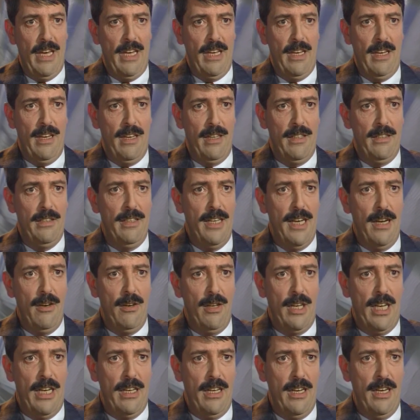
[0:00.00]
so
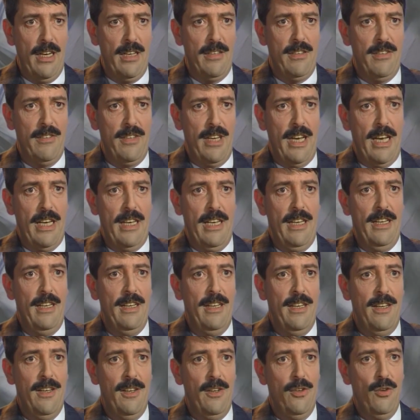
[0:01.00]
nobody has to have
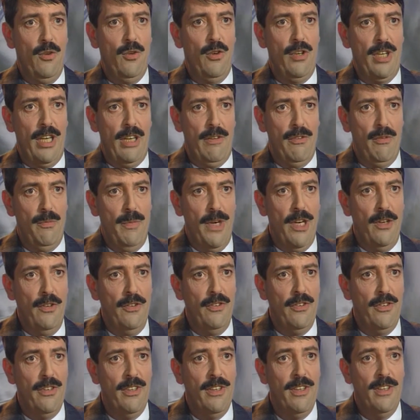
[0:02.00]
all that knowledge
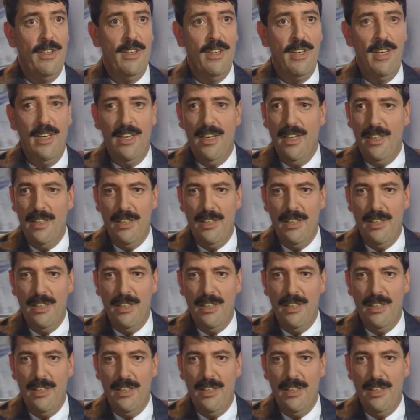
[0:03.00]
at the ready.